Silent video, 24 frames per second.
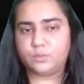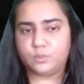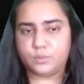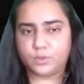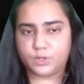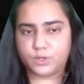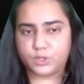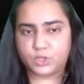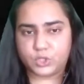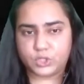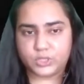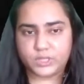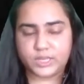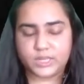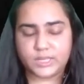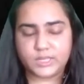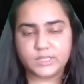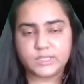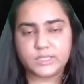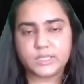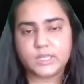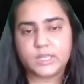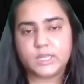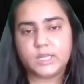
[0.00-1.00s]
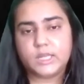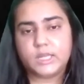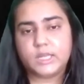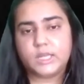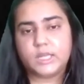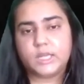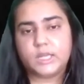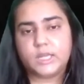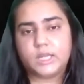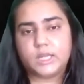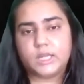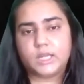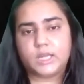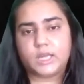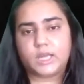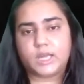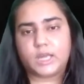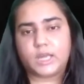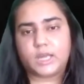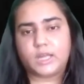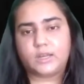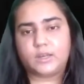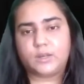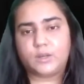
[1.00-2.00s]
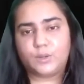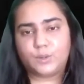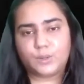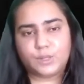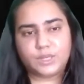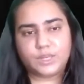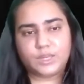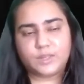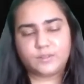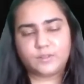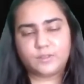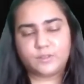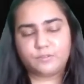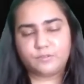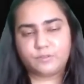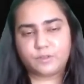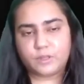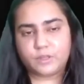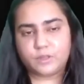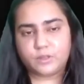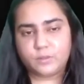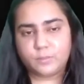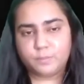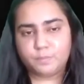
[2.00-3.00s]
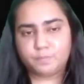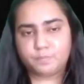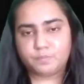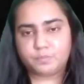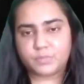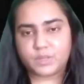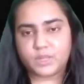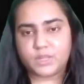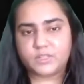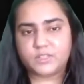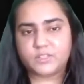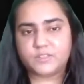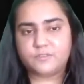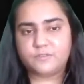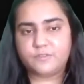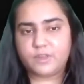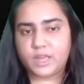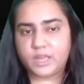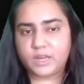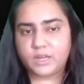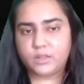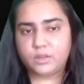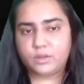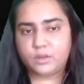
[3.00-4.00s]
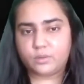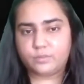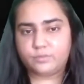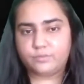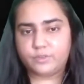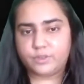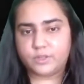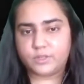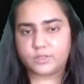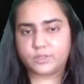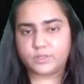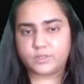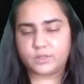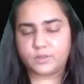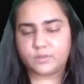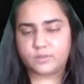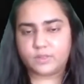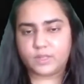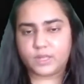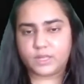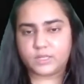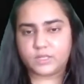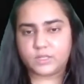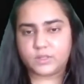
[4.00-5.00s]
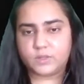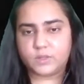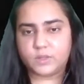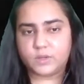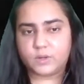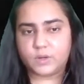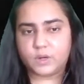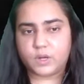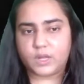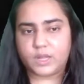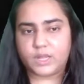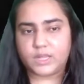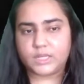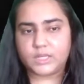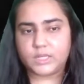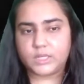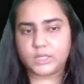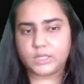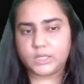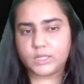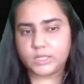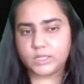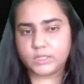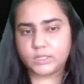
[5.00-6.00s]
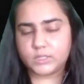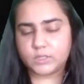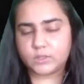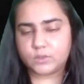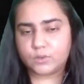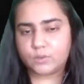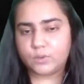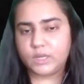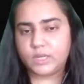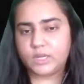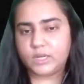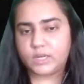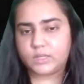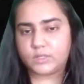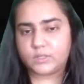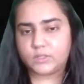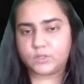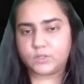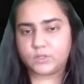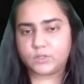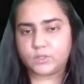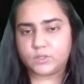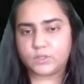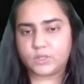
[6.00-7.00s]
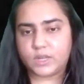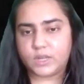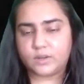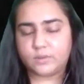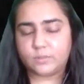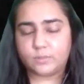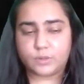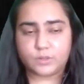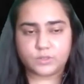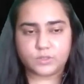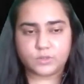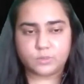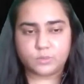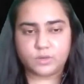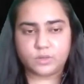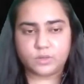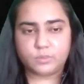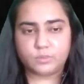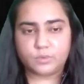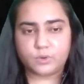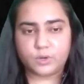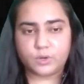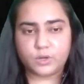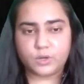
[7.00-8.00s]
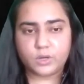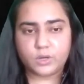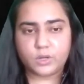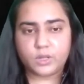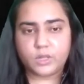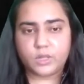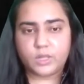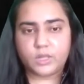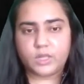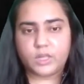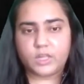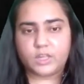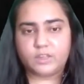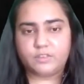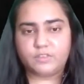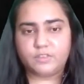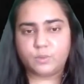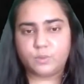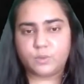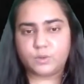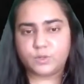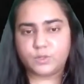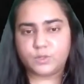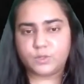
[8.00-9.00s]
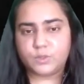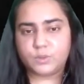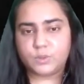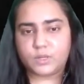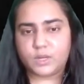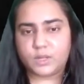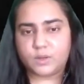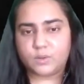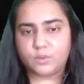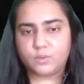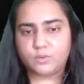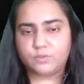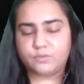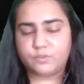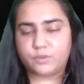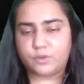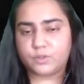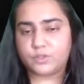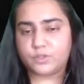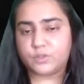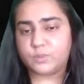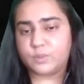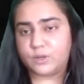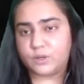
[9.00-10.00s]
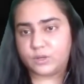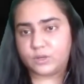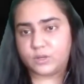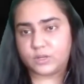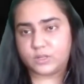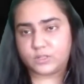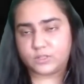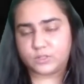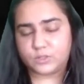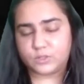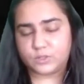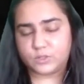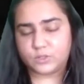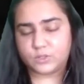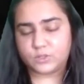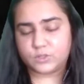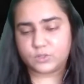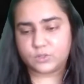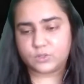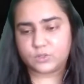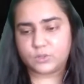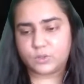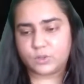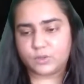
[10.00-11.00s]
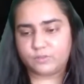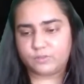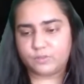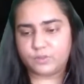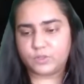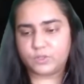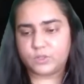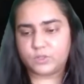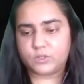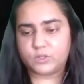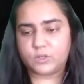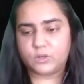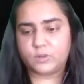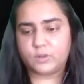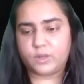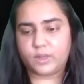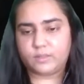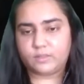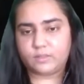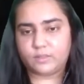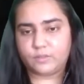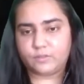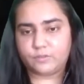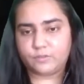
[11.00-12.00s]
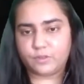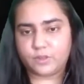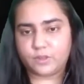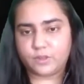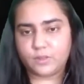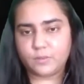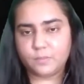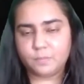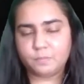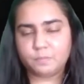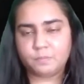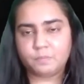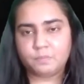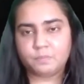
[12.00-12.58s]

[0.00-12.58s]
to merge things. And looking at the figure, it's fairly obvious that there are at least three clusters and possibly more if you want to allow for small clusters. So if you just look at the figure,